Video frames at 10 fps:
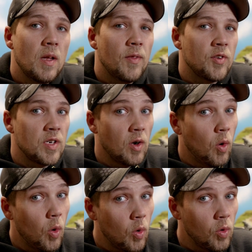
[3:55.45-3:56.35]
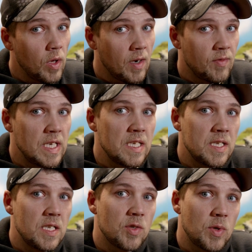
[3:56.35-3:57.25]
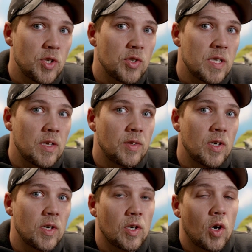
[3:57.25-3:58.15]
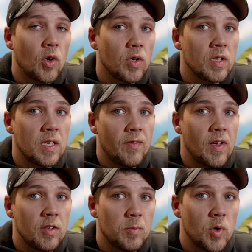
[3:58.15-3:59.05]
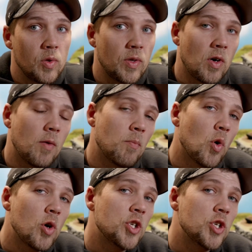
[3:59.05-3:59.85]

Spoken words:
There's not a whole lot of DC switchers out there currently available. There are more